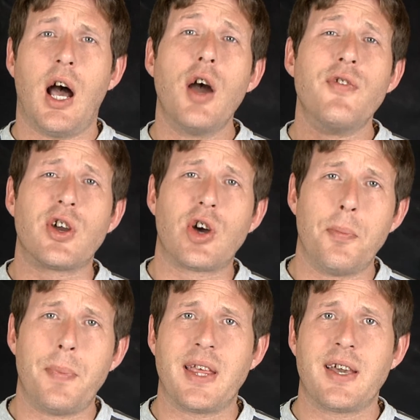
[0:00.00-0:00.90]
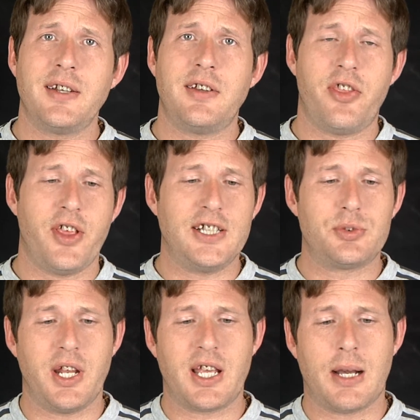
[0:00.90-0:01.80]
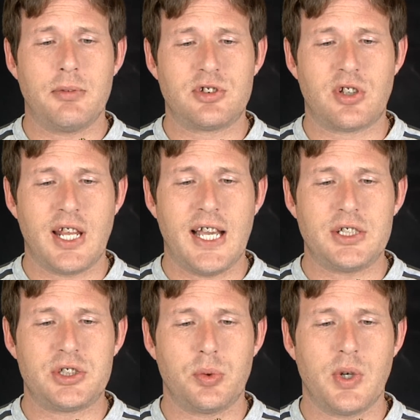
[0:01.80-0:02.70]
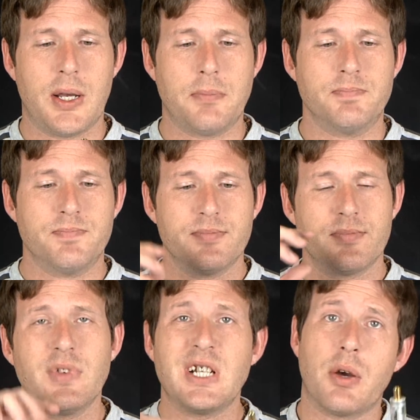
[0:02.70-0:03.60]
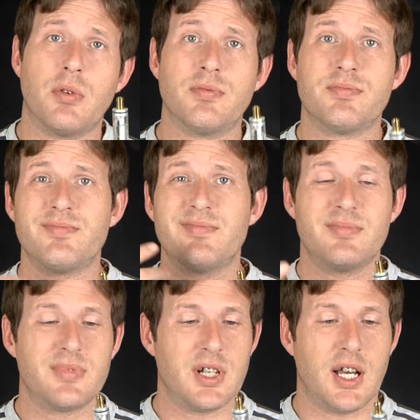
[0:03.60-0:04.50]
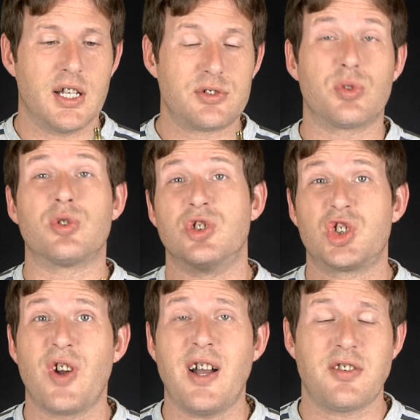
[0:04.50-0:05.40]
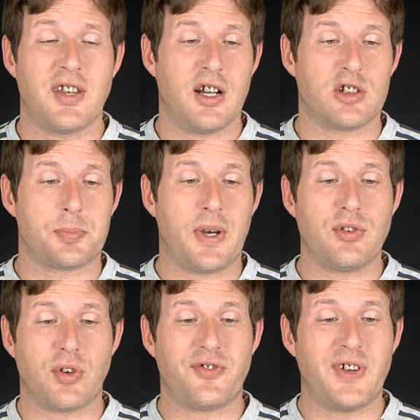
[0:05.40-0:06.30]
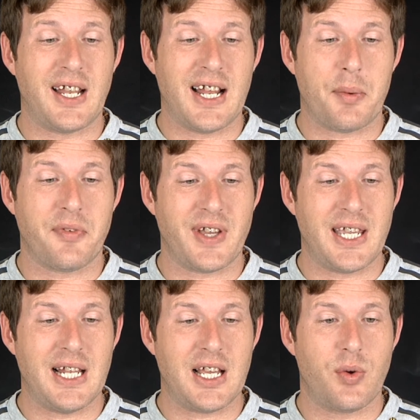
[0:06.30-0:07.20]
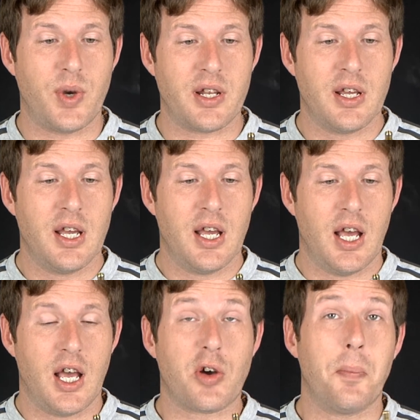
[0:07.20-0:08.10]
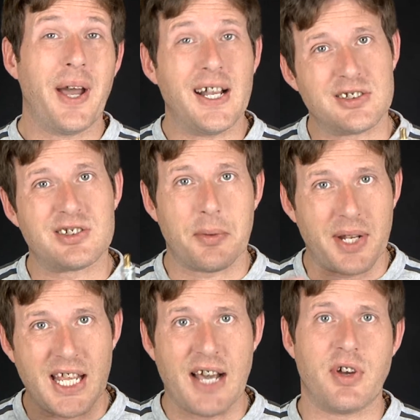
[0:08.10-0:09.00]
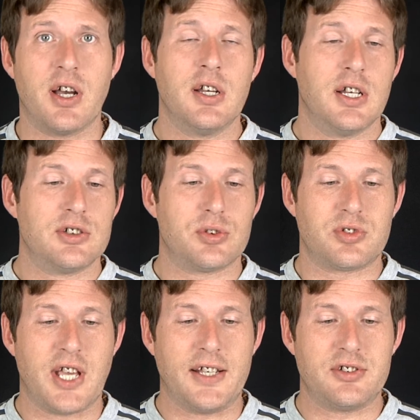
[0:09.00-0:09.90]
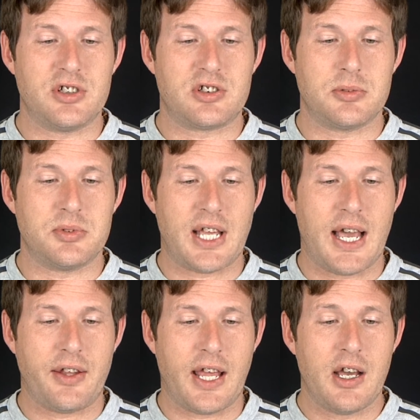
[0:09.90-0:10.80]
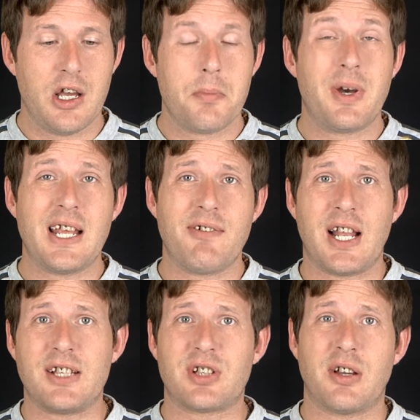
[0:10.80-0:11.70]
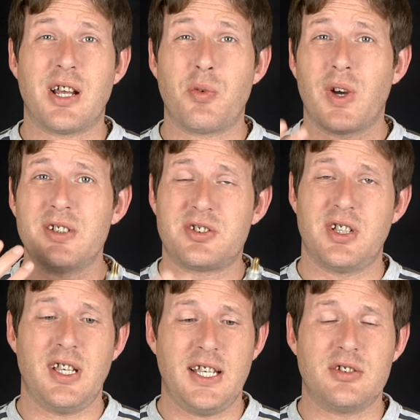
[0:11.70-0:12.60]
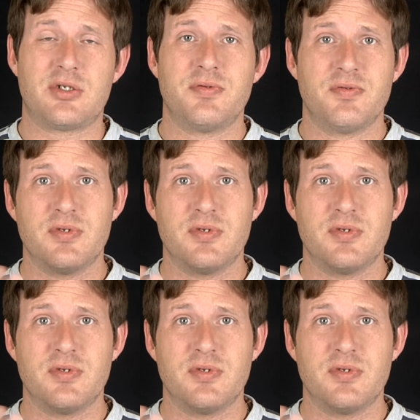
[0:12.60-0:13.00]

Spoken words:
overcomplicated things when it comes to the actual, sort of constructing it, I suppose, or filling it out with e-liquid compared to some of the other sort of tank systems out there. But nevertheless, so, once it is